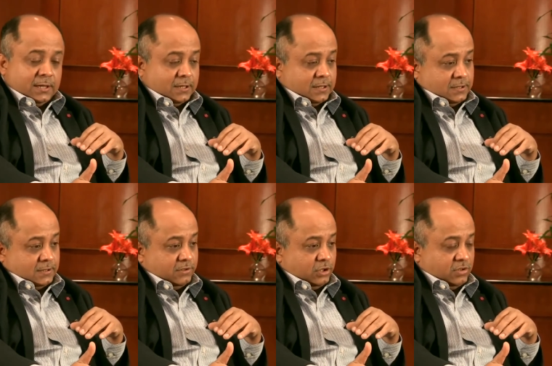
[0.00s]

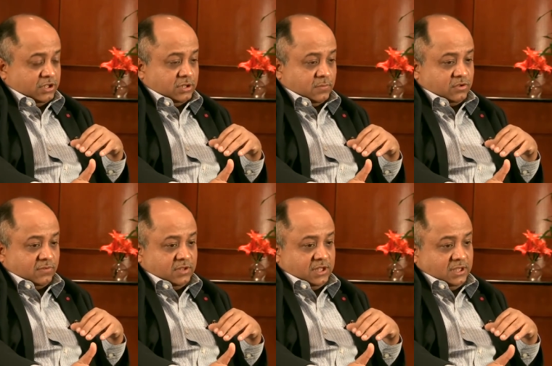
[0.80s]
uh, you know, in terms
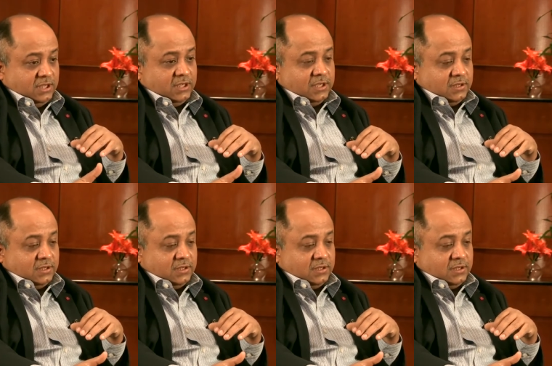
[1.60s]
of the,